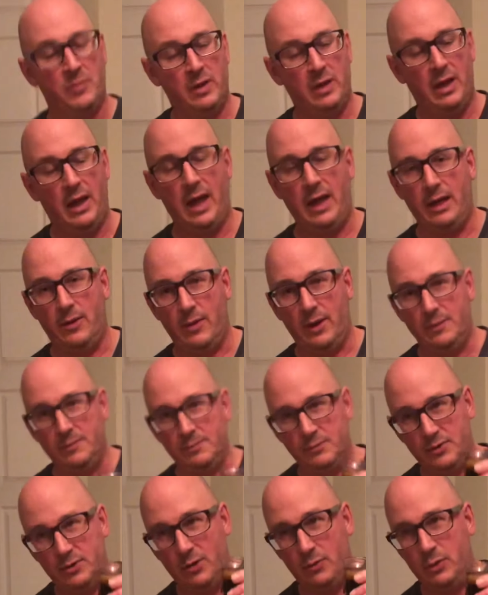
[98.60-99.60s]
Anyway,
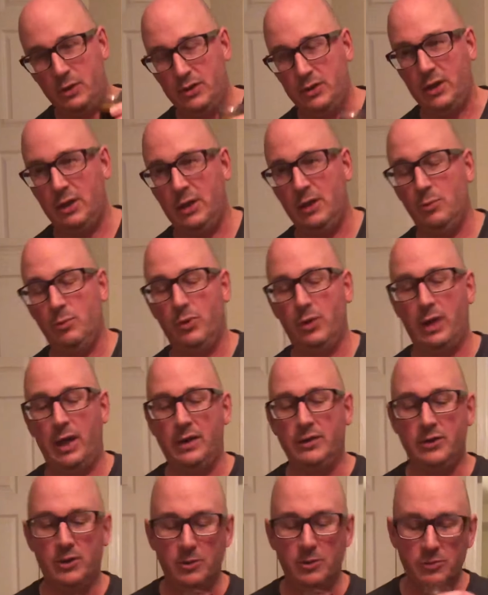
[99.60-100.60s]
so we cheated and put
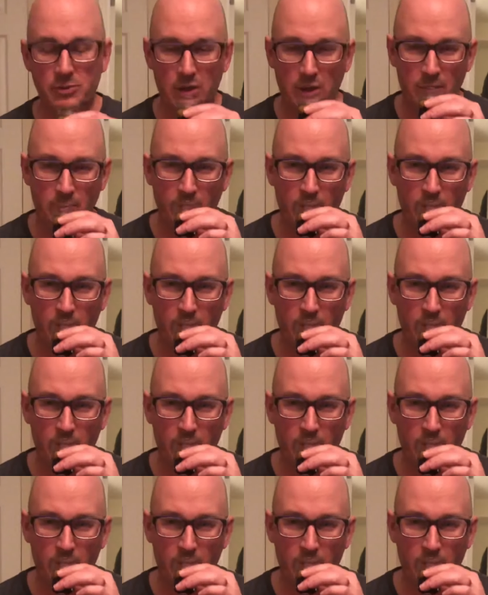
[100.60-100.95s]
ice cubes in.